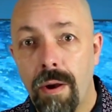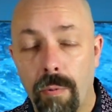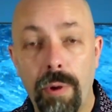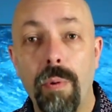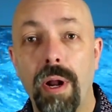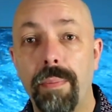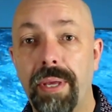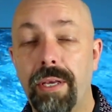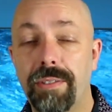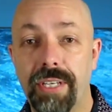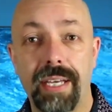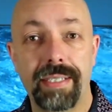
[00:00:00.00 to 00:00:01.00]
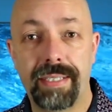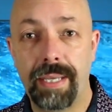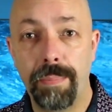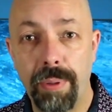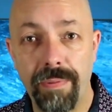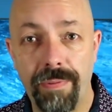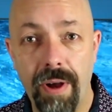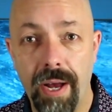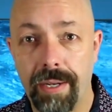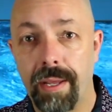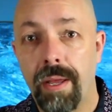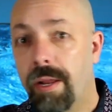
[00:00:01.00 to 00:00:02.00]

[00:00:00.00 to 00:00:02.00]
we want to be using a simple font.